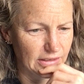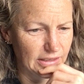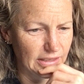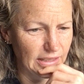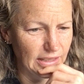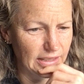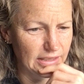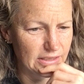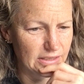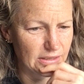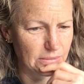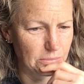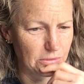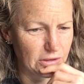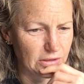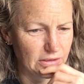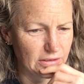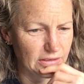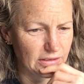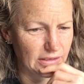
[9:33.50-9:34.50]

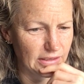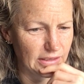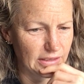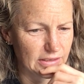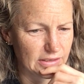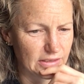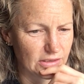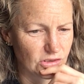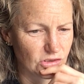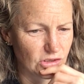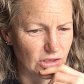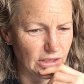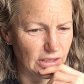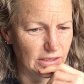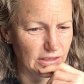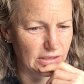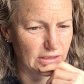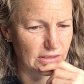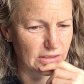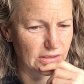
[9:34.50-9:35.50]
Callistemon is a
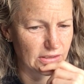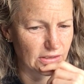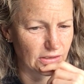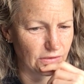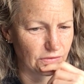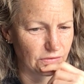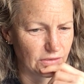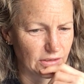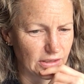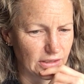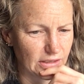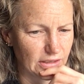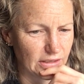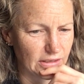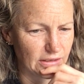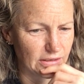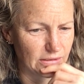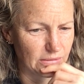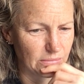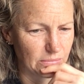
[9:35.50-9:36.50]
genus of the
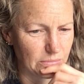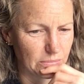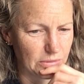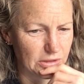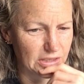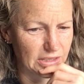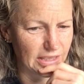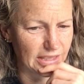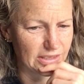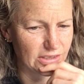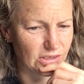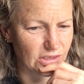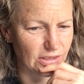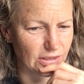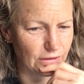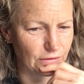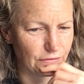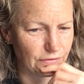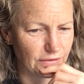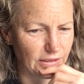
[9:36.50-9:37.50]

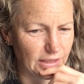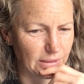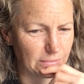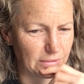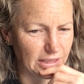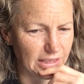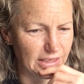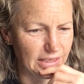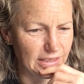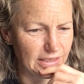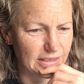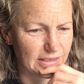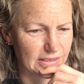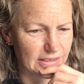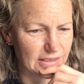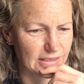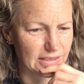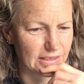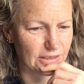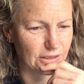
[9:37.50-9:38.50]
Myrtaceae family,
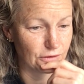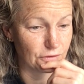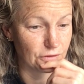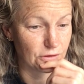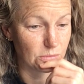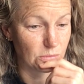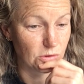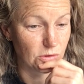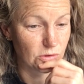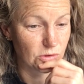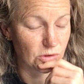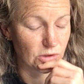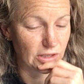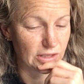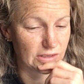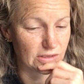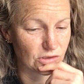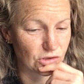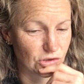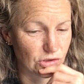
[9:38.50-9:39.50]
consisting of small
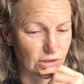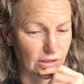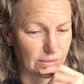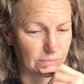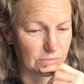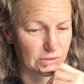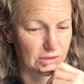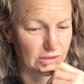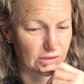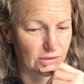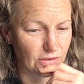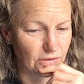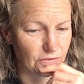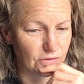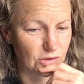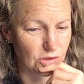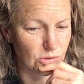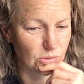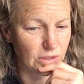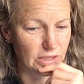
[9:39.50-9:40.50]
trees and shrubs.
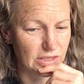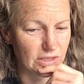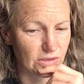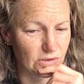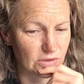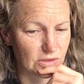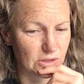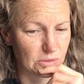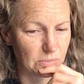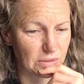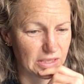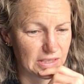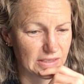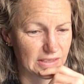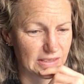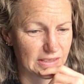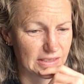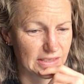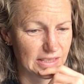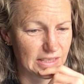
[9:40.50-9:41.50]
Of the 20 odd
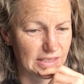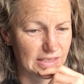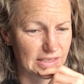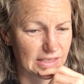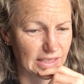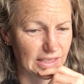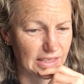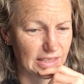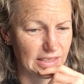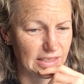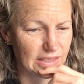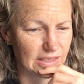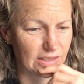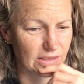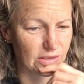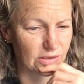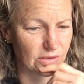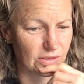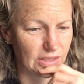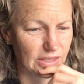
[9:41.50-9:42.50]
species, 16,
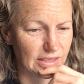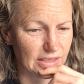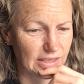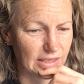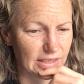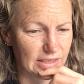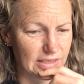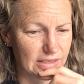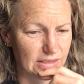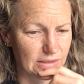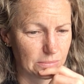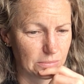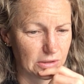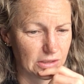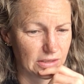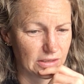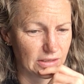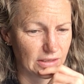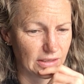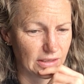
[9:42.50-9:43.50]
including
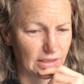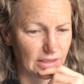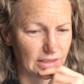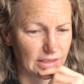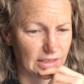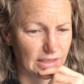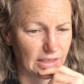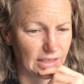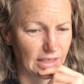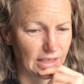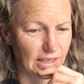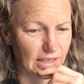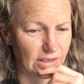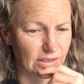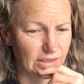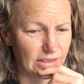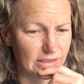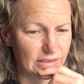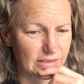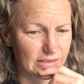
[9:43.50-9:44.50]
Callistemon
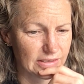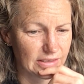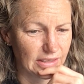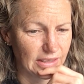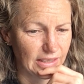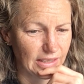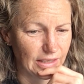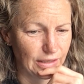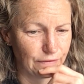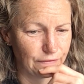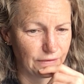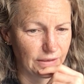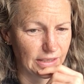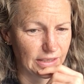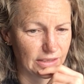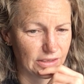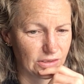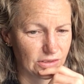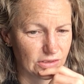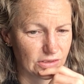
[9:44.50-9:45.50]
linearis, are
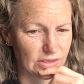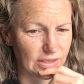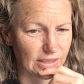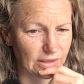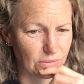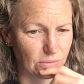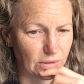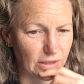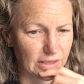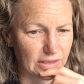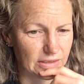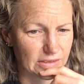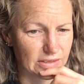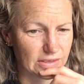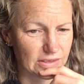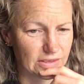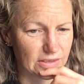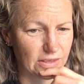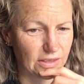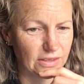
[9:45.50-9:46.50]
found in New South Wales.
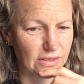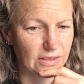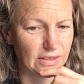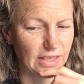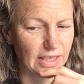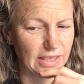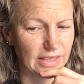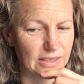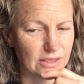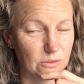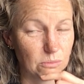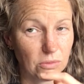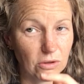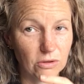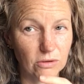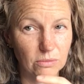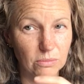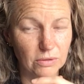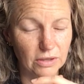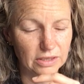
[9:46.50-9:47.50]
So that is
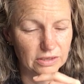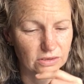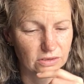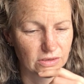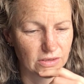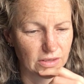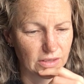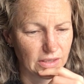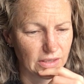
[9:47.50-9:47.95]
bottlebrush.